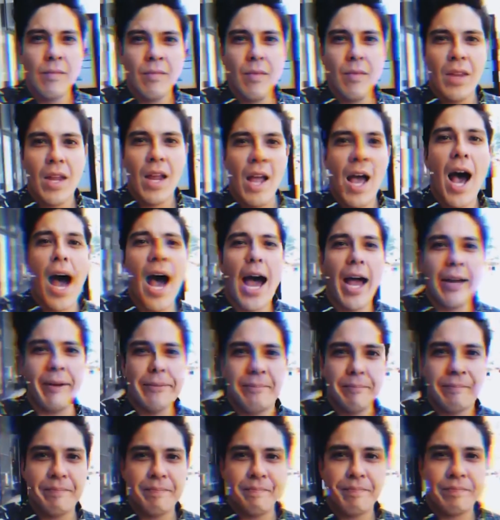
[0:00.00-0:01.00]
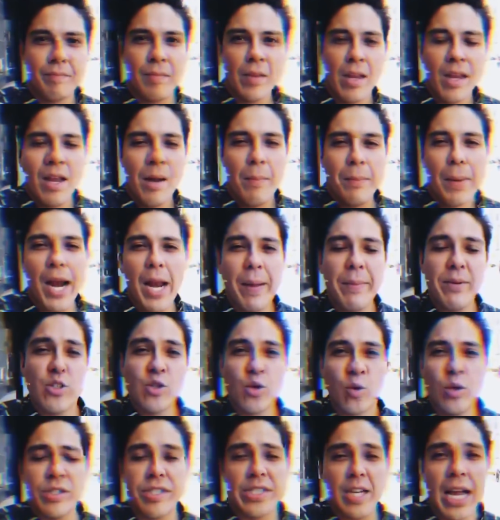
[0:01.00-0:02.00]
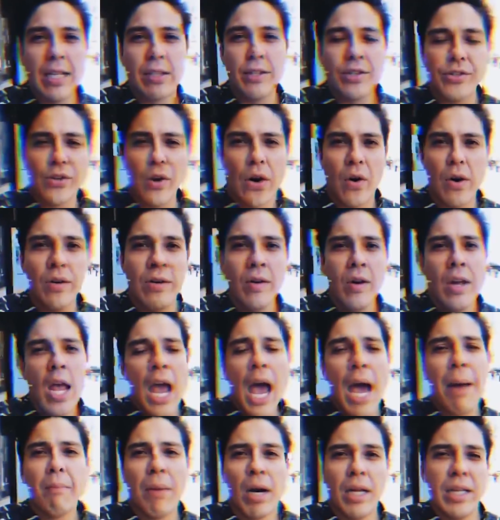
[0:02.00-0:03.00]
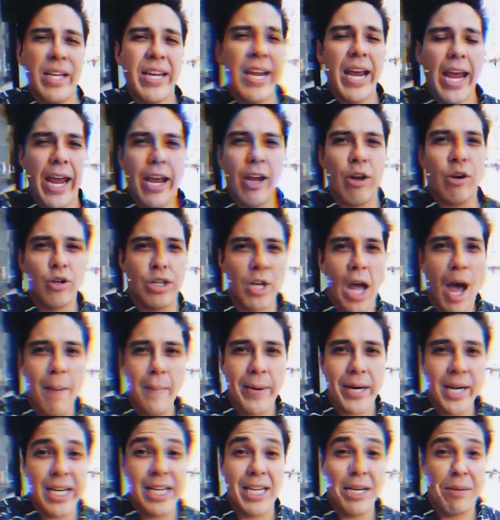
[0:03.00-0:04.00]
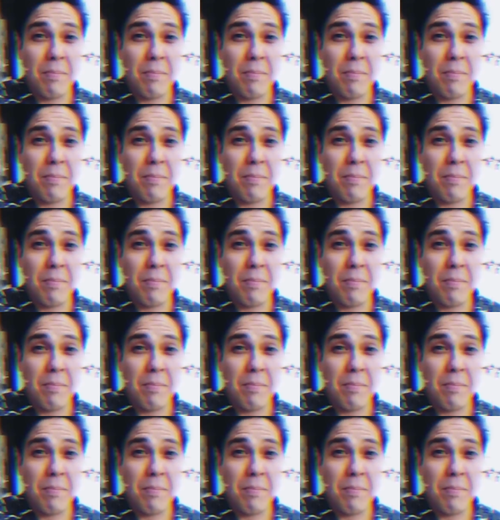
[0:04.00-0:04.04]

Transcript: The television jingle has inspired a new singing challenge that's sweeping